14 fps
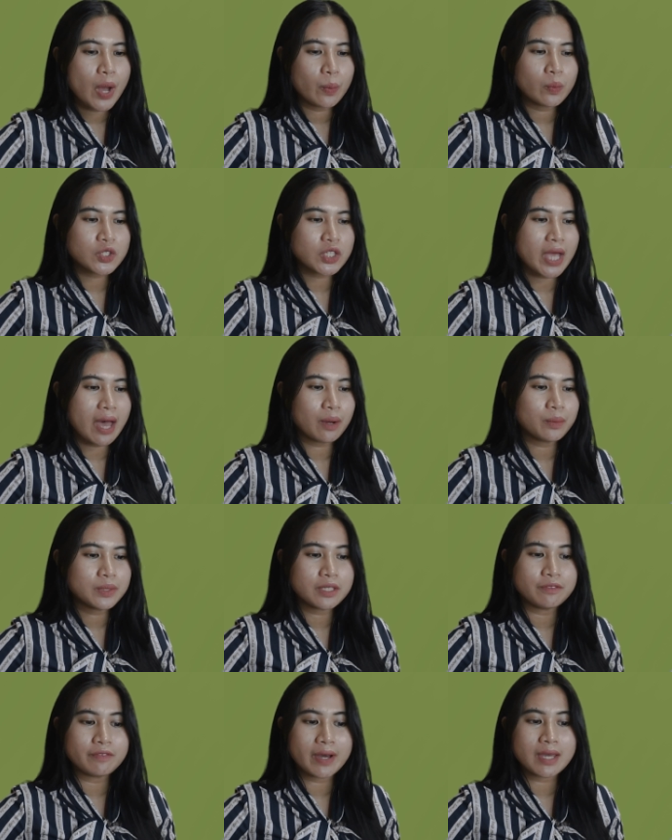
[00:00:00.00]
which I would
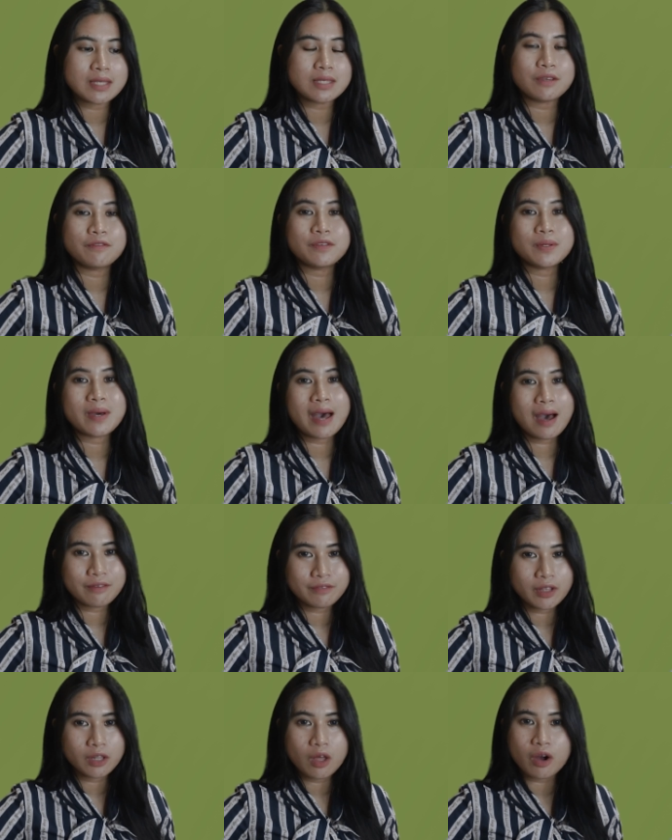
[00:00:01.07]
advise if you
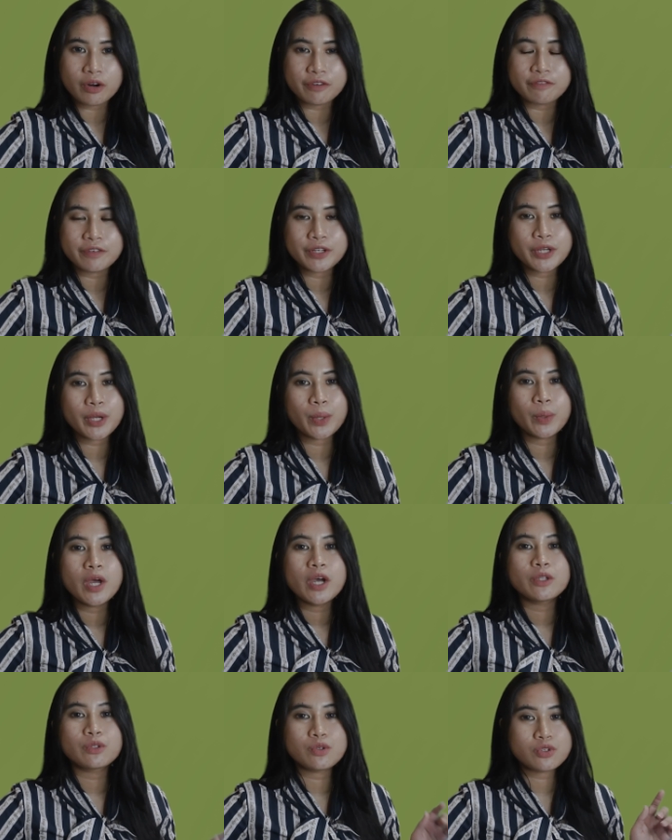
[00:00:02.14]
have a longer video
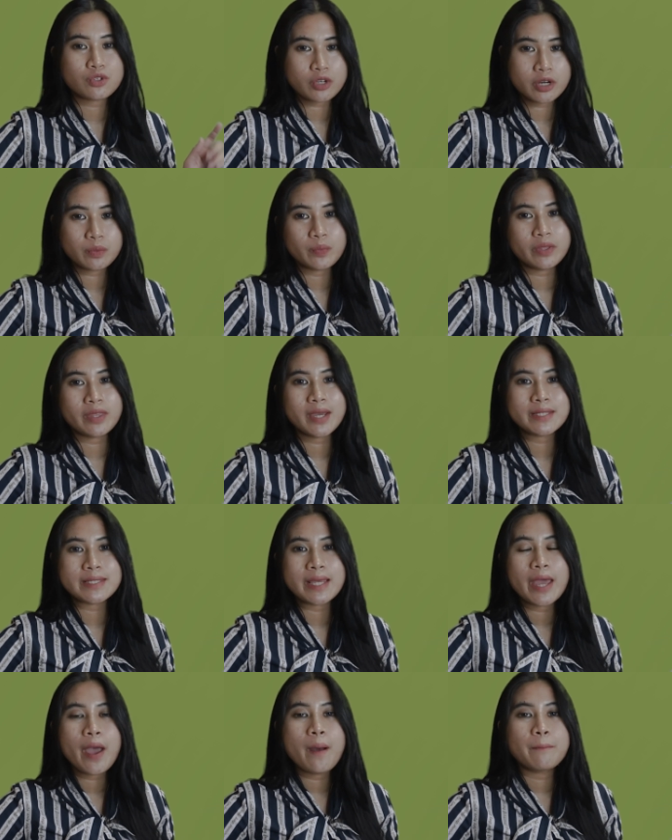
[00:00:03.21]
to start with it.
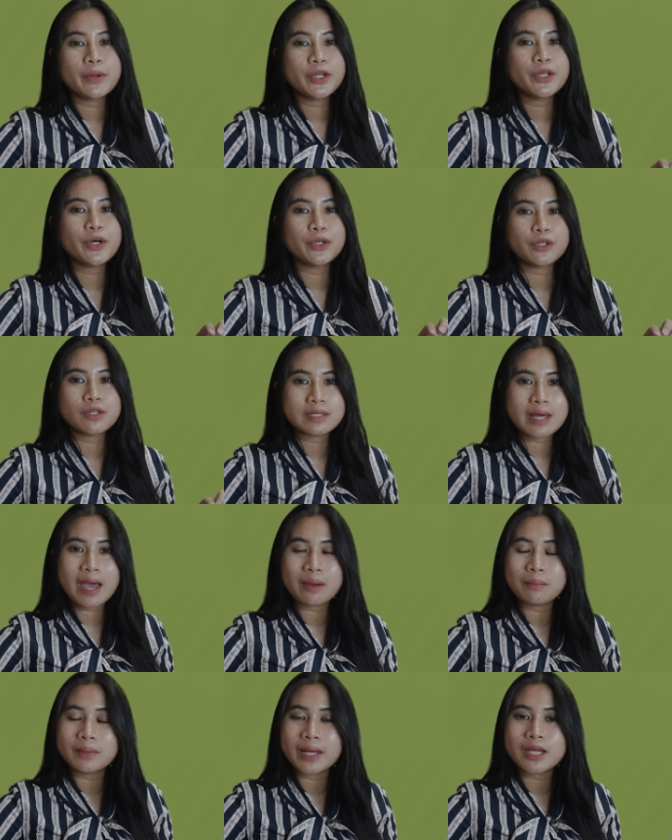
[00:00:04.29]
Put it on your
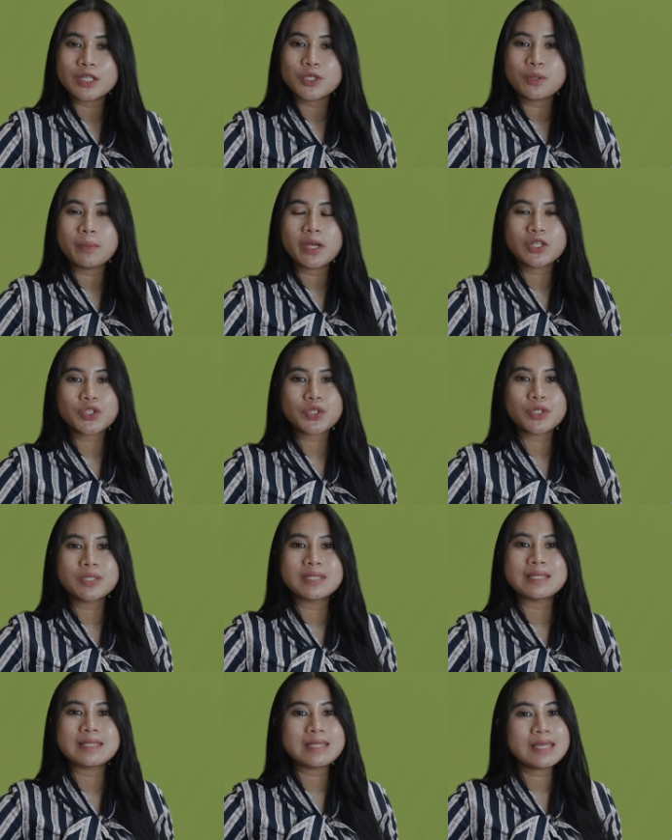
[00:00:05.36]
timeline to make sure
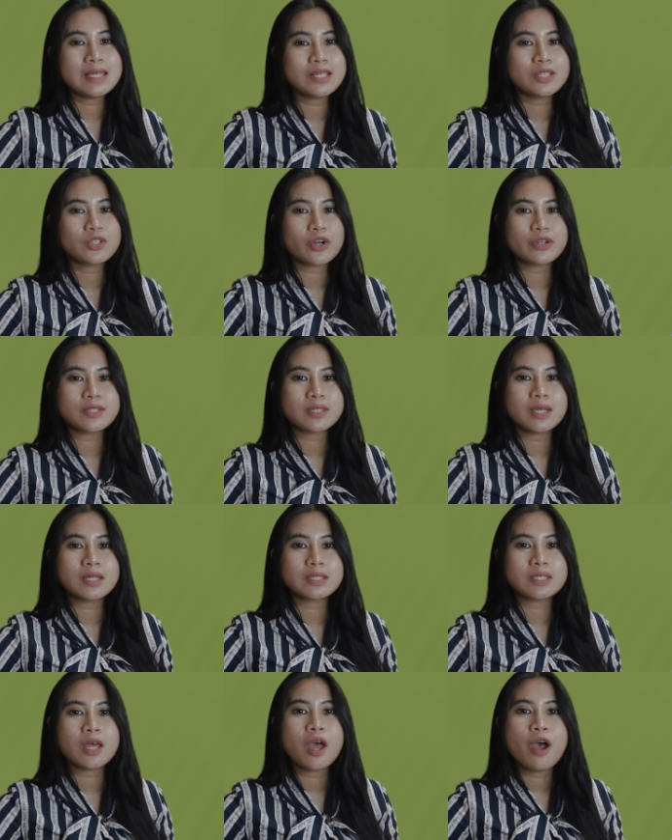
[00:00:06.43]
the scenes are
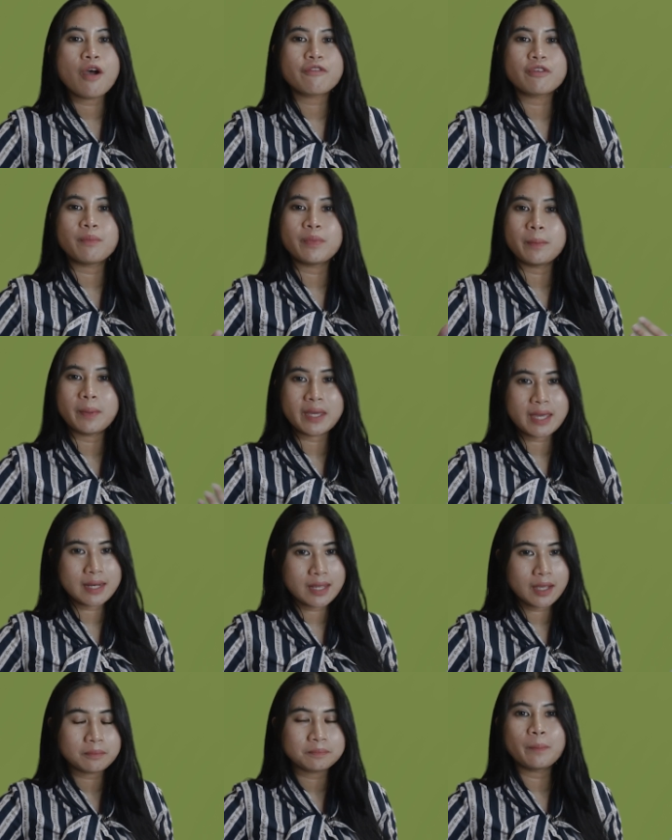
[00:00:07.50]
synced from the
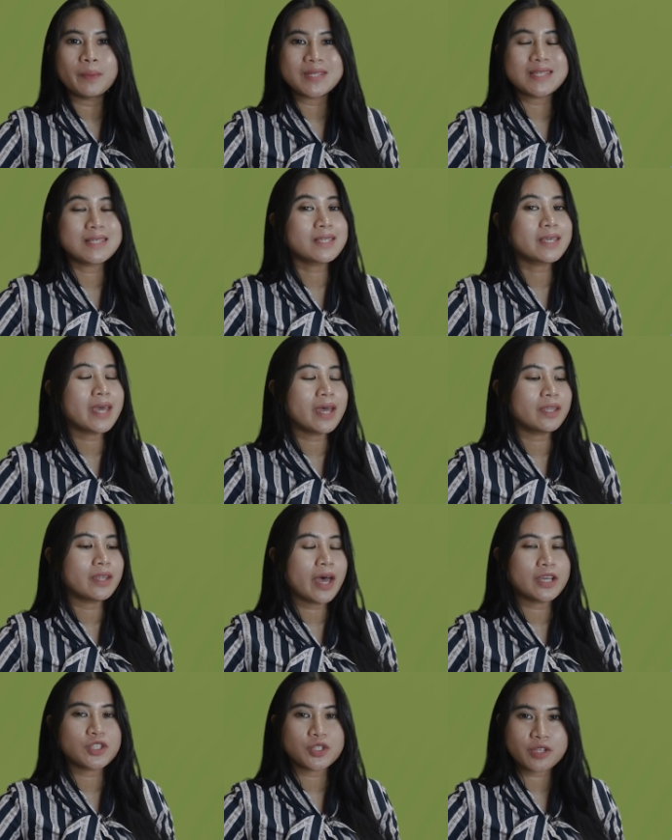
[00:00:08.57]
beginning. But since again,
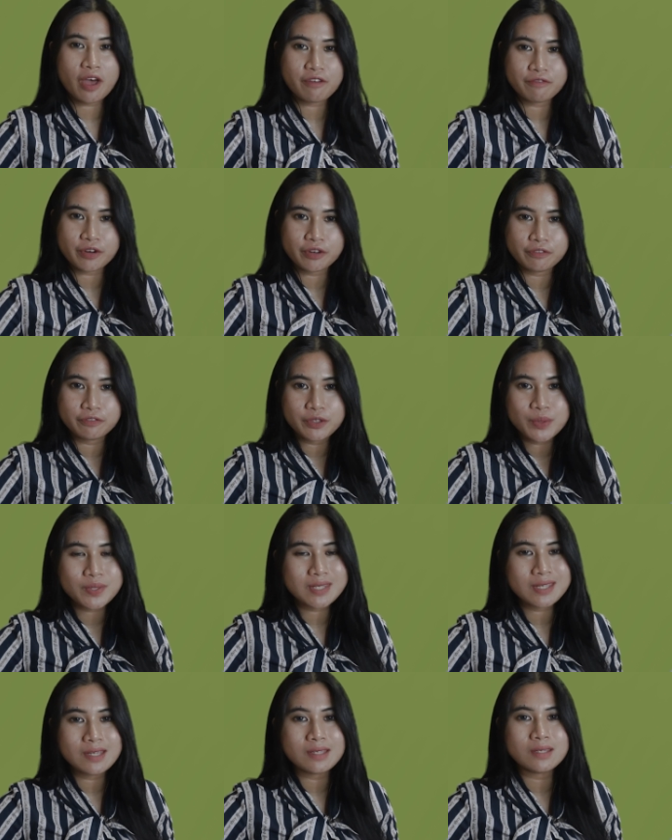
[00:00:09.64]
I just have very few
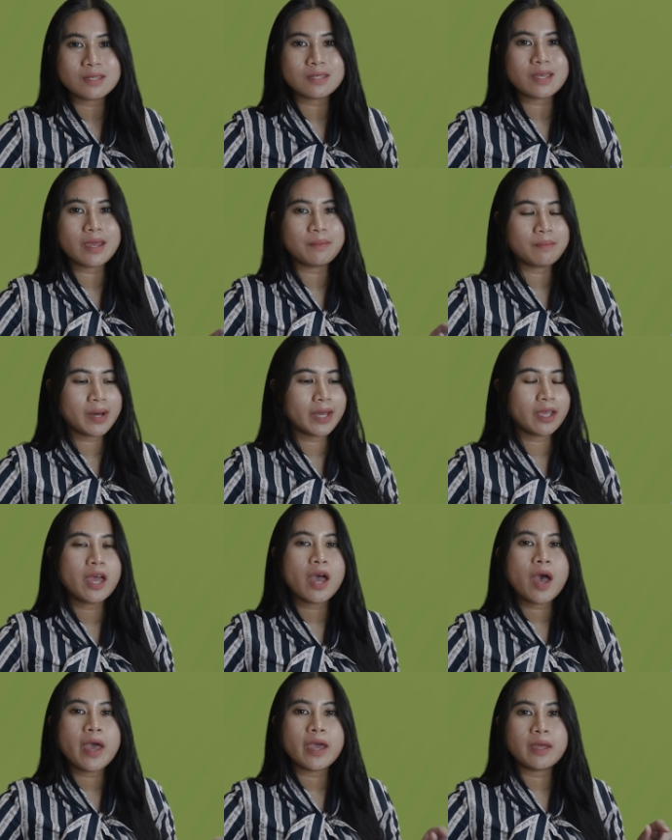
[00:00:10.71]
scenes in my,
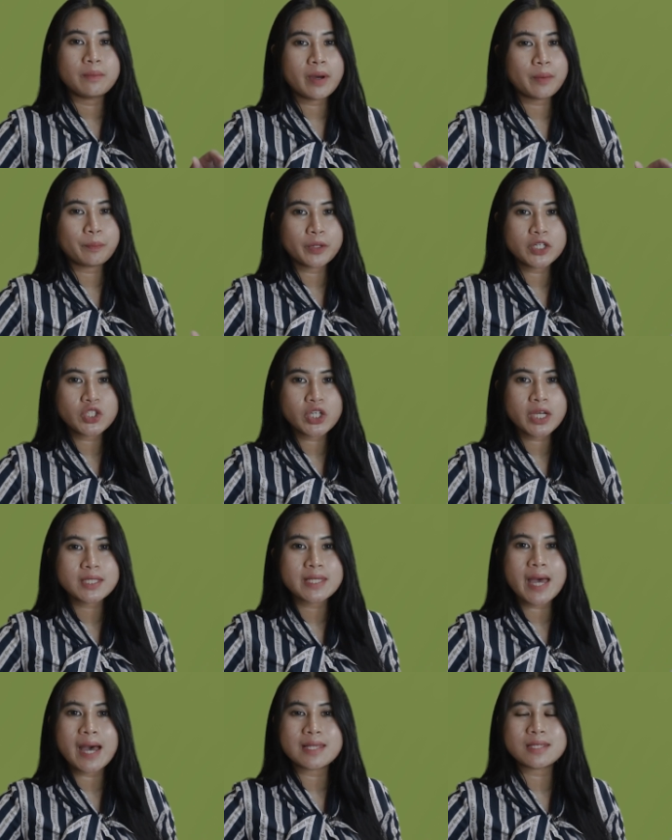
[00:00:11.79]
in my
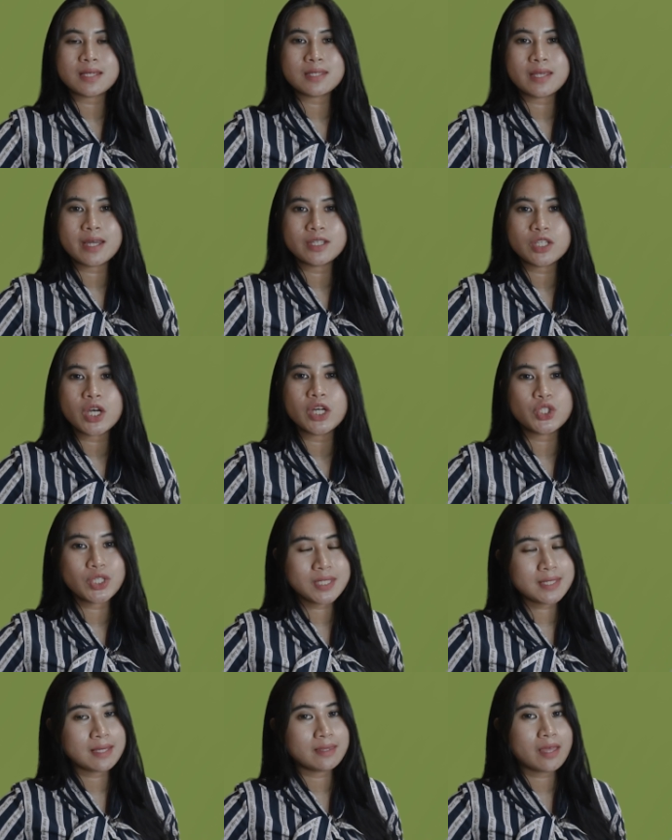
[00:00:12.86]
project, as I said,
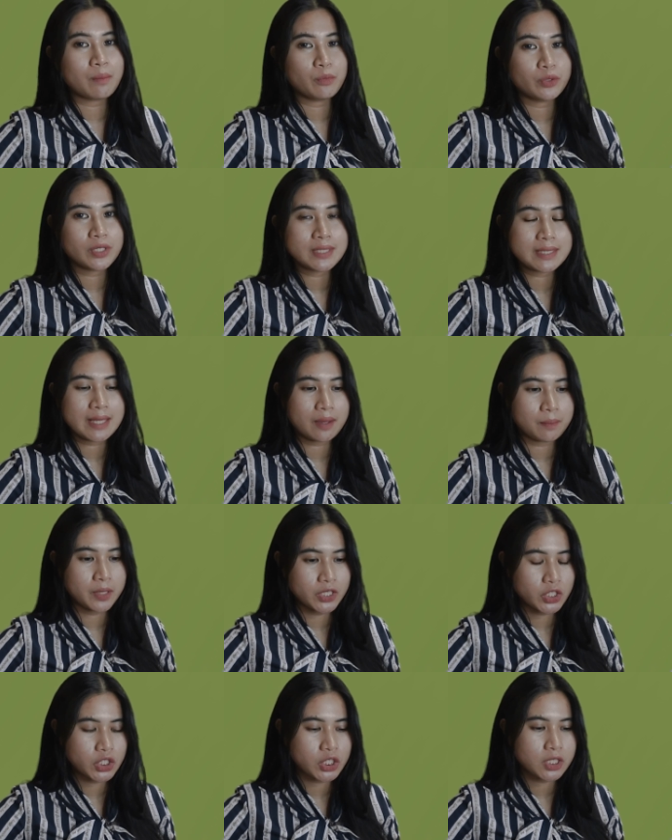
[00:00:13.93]
adjusting them wouldn't take
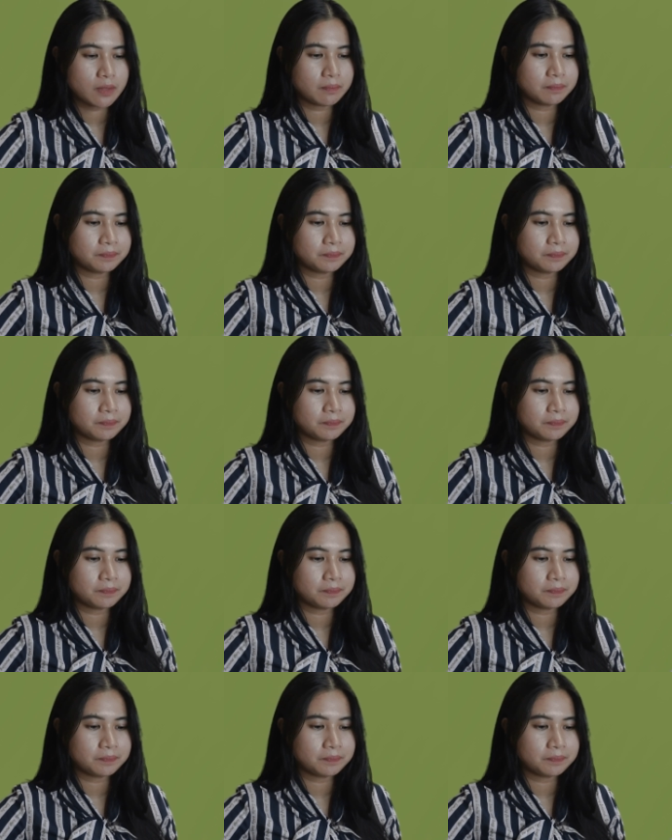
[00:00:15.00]
much.